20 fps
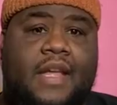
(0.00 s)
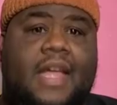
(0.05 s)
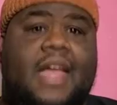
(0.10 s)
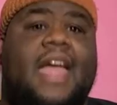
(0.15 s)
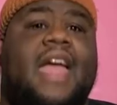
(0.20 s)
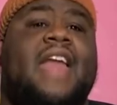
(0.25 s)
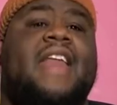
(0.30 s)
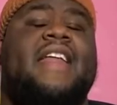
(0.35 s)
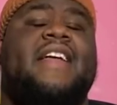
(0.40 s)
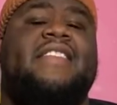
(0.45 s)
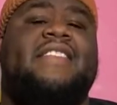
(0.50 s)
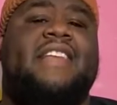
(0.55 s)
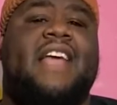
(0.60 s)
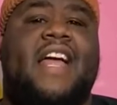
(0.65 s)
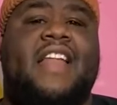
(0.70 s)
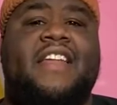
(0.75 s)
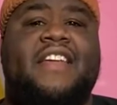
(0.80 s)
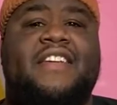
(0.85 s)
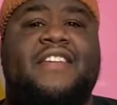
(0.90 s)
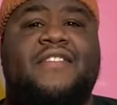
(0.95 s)
And they're
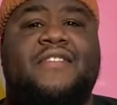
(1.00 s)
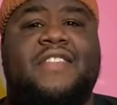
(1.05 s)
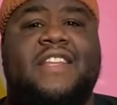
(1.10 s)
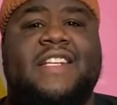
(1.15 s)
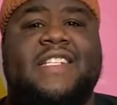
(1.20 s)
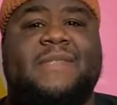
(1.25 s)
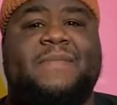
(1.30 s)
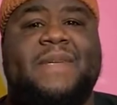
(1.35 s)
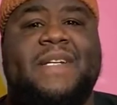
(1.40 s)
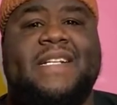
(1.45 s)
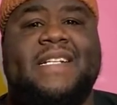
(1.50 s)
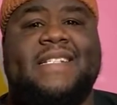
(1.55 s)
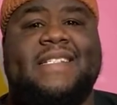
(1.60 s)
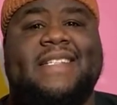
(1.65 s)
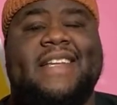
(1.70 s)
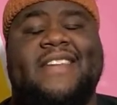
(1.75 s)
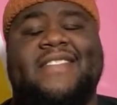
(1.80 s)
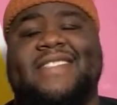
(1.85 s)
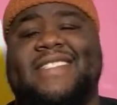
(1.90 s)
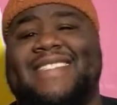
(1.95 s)
telling you this
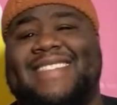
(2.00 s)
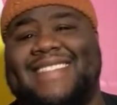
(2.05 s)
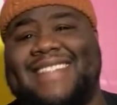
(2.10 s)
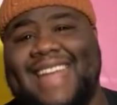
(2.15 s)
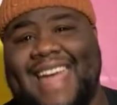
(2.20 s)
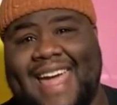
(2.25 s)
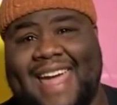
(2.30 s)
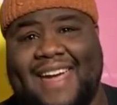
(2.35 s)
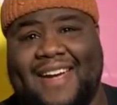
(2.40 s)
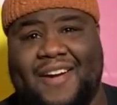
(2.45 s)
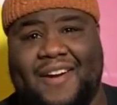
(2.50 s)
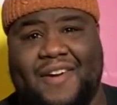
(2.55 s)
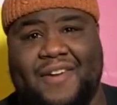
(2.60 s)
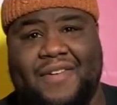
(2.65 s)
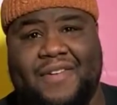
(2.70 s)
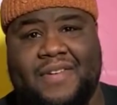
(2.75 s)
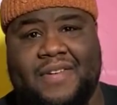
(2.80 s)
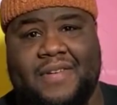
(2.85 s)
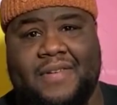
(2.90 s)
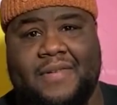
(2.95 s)
because they're
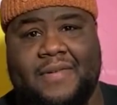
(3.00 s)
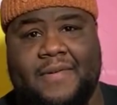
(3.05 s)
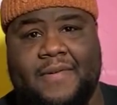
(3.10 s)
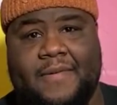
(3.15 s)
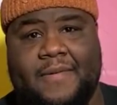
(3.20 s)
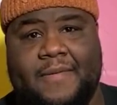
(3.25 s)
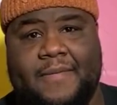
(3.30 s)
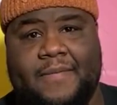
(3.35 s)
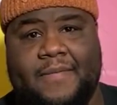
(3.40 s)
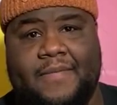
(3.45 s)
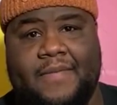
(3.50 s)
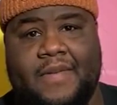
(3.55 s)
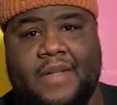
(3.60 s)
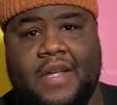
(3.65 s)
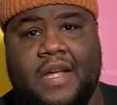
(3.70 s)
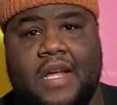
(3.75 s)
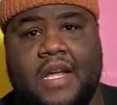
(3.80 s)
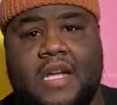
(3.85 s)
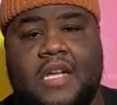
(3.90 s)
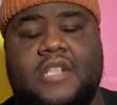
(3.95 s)
scared.
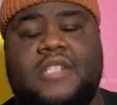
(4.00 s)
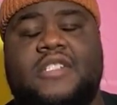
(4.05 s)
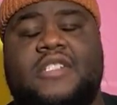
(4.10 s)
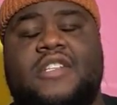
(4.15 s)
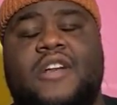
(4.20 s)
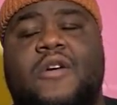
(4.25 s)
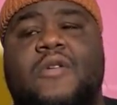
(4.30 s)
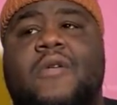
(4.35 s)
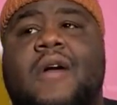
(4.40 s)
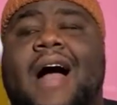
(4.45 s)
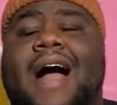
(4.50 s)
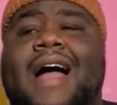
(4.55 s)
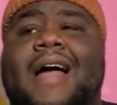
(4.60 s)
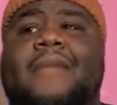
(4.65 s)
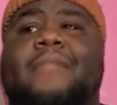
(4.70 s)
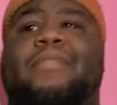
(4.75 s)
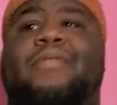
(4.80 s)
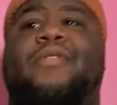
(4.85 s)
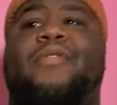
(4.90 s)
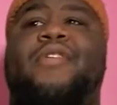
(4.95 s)
So
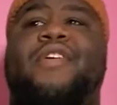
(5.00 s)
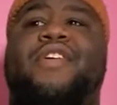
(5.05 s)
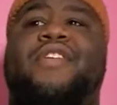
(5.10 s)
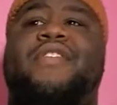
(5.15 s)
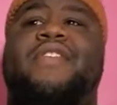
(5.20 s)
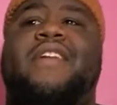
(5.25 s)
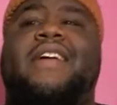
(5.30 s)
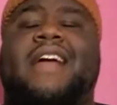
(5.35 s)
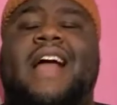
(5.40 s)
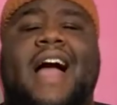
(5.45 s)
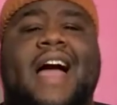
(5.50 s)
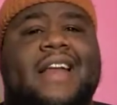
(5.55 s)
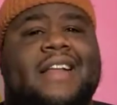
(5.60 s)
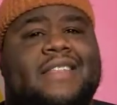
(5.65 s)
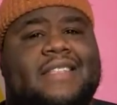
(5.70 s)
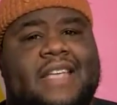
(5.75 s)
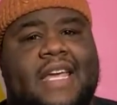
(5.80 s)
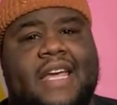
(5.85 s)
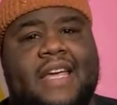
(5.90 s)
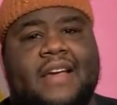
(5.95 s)
I implore you to kind
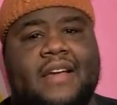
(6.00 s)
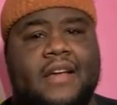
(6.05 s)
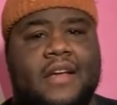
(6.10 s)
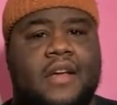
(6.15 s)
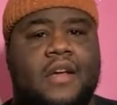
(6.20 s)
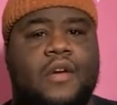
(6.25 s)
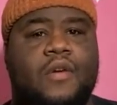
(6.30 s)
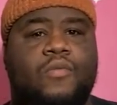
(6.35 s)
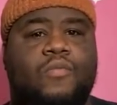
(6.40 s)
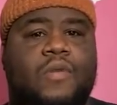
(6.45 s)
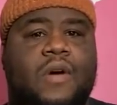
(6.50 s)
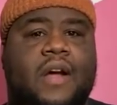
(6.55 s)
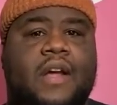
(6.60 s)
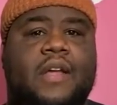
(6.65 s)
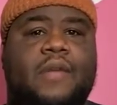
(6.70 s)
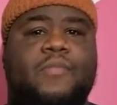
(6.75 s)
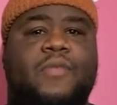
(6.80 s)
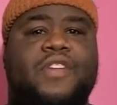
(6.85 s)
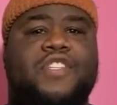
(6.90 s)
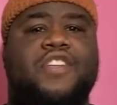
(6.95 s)
of take
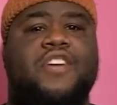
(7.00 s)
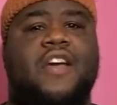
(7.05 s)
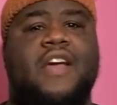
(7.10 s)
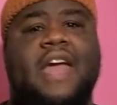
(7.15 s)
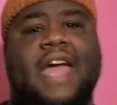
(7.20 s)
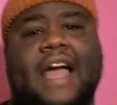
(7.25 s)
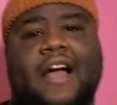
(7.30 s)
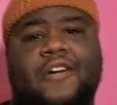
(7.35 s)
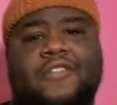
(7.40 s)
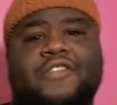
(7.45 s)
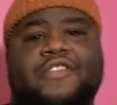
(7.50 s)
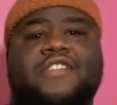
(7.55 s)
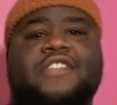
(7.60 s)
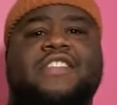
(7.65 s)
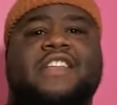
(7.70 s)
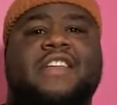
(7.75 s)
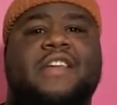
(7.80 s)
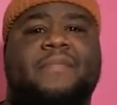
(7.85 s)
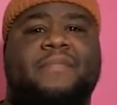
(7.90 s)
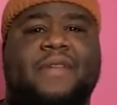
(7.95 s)
what your
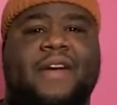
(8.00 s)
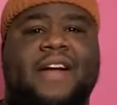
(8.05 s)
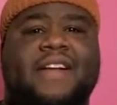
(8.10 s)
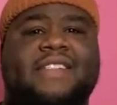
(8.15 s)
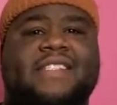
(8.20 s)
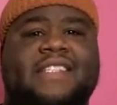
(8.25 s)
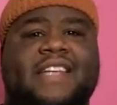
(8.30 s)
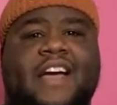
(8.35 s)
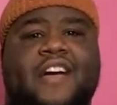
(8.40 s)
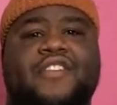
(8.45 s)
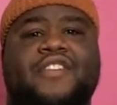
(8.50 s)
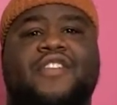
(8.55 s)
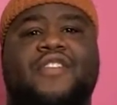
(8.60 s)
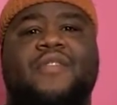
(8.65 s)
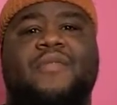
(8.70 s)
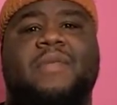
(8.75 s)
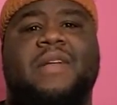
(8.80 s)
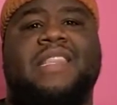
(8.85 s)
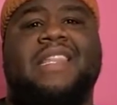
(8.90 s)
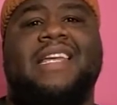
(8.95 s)
elders and your parents tell
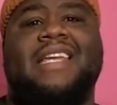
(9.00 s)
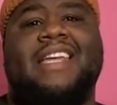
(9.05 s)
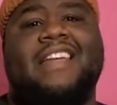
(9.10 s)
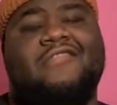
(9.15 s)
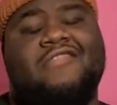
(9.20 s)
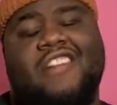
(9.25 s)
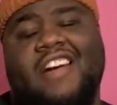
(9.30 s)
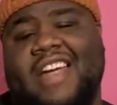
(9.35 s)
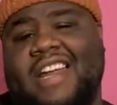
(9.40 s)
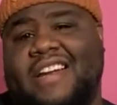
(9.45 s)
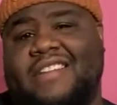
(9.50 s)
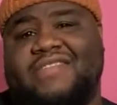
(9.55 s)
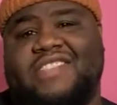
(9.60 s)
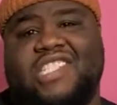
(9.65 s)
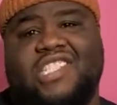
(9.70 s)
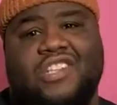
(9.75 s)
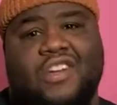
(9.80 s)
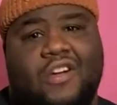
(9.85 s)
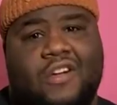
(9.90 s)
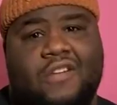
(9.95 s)
you with a grain of
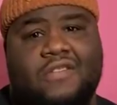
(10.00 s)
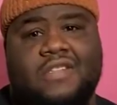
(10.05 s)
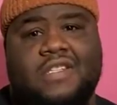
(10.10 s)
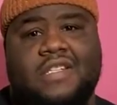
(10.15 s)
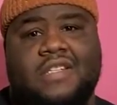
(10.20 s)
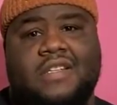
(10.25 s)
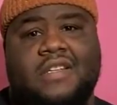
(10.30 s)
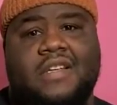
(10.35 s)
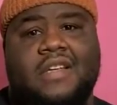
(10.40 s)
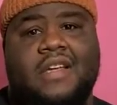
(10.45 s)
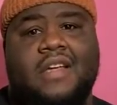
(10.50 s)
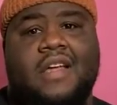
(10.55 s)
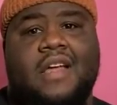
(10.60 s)
salt.